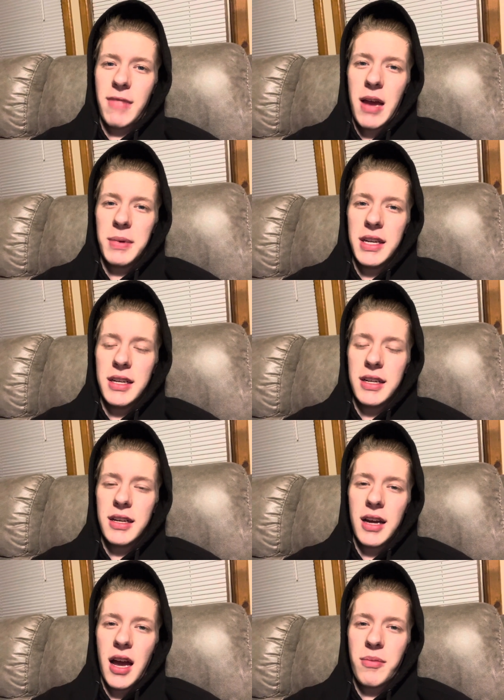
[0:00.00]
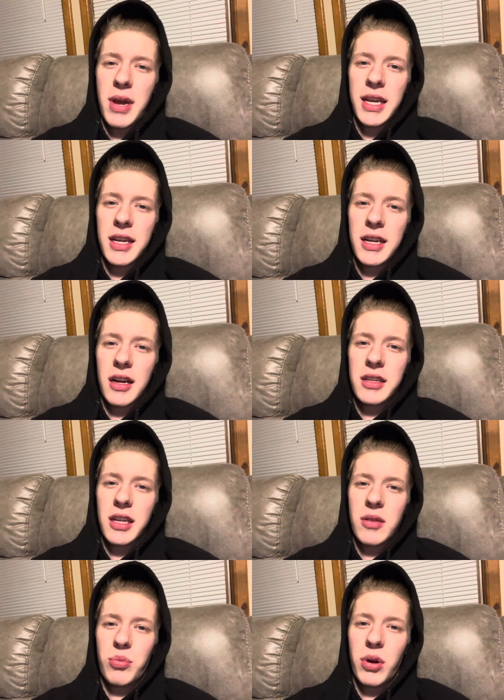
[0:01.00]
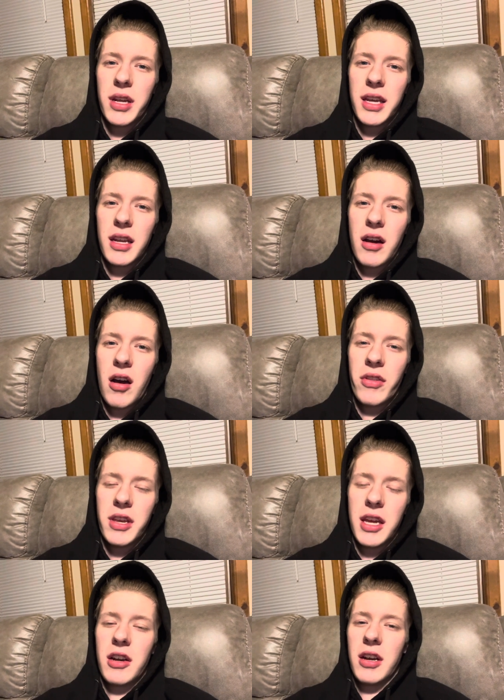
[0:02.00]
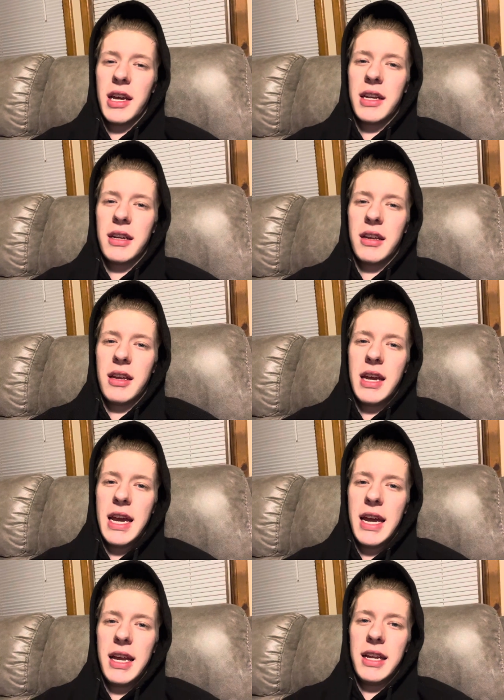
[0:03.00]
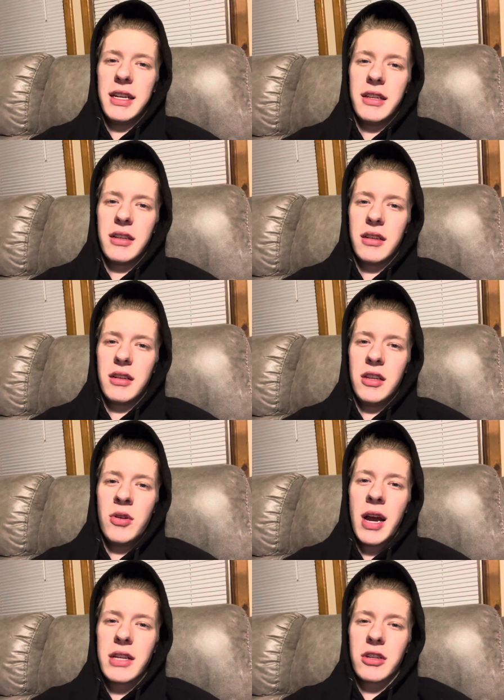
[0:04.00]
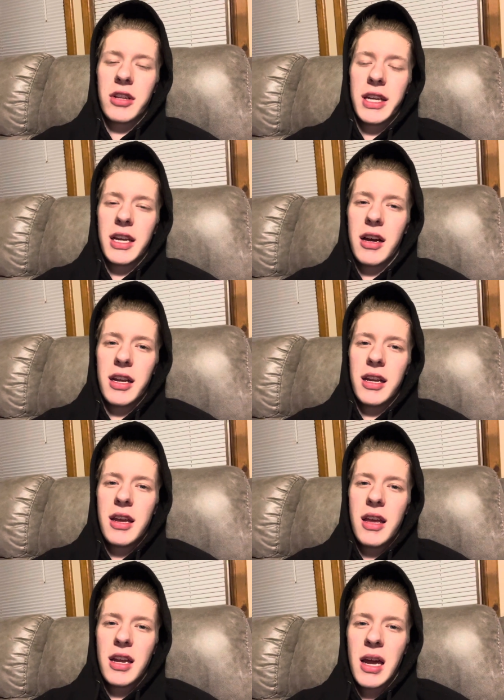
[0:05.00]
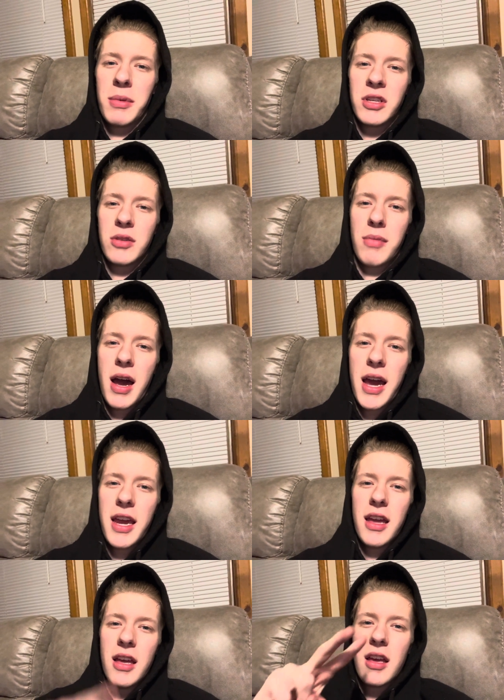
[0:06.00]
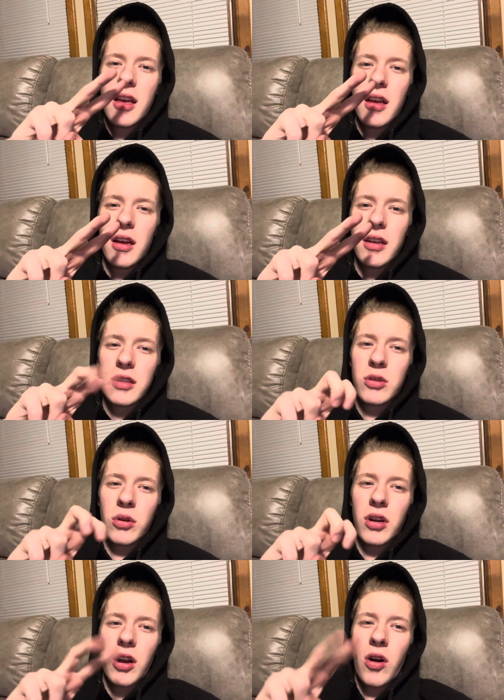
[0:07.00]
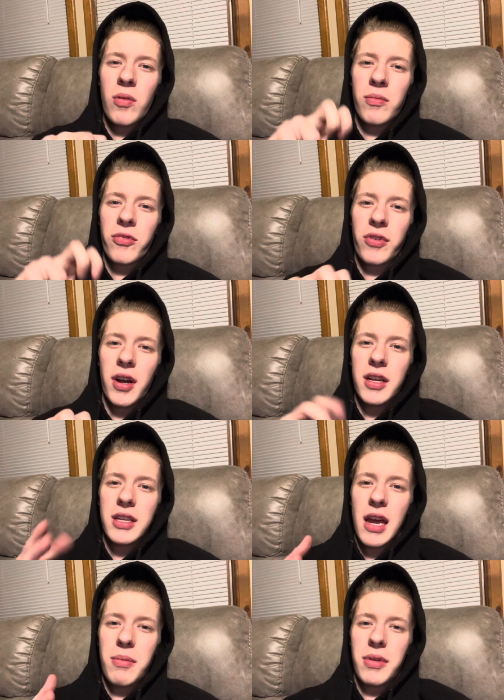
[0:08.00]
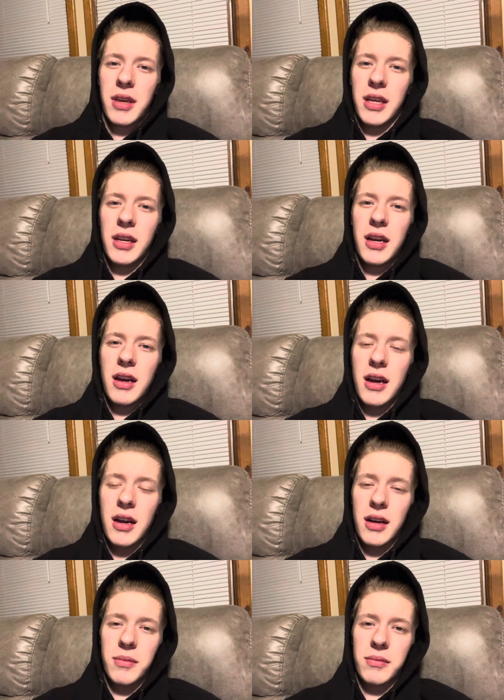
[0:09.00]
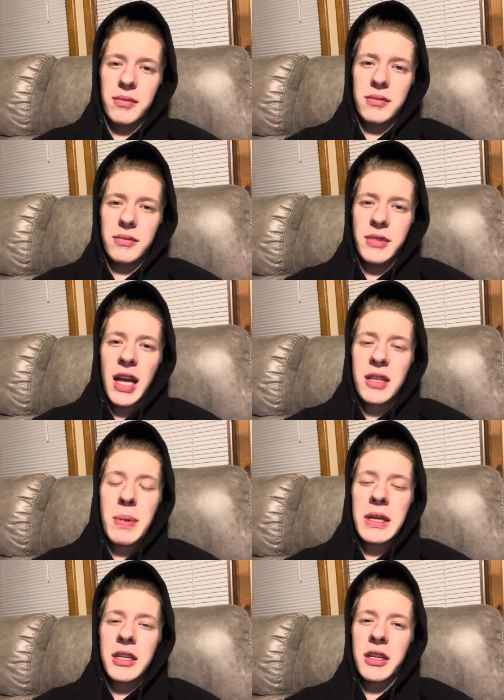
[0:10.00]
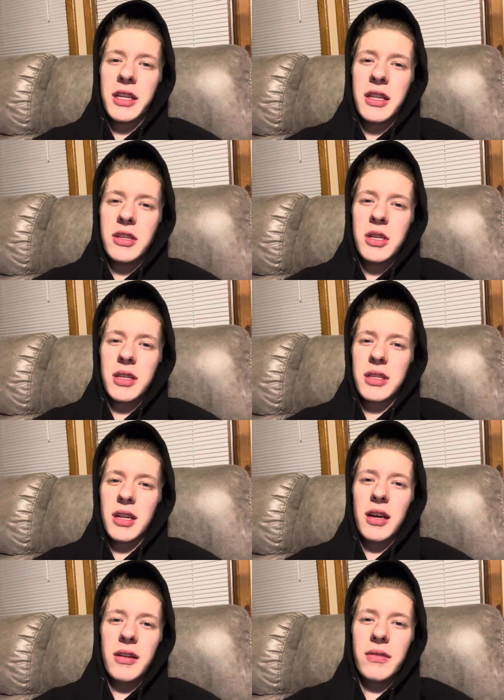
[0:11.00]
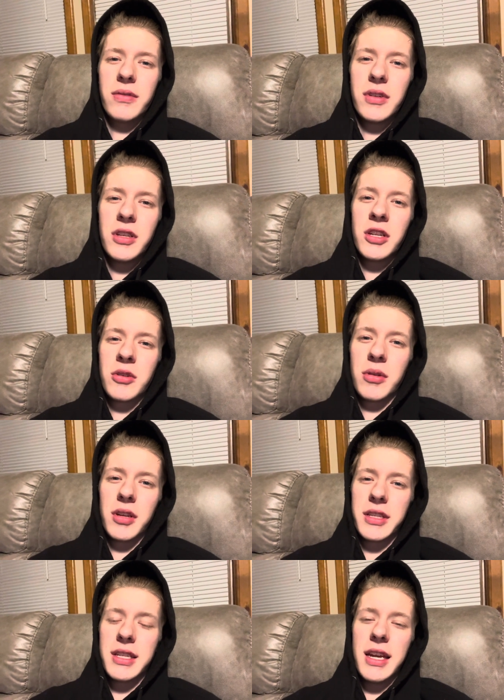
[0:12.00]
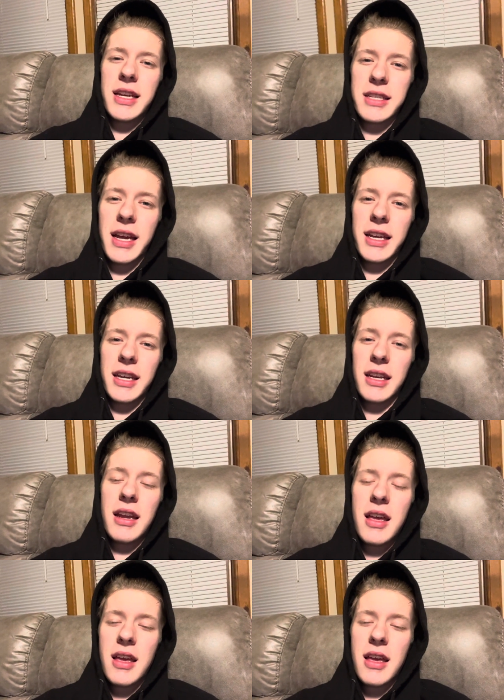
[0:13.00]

I mean, I'm making content, putting it on the internet, and you guys are clicking on it, coming to my store home front type thing. Um, that's basically the gist of digital real estate as I can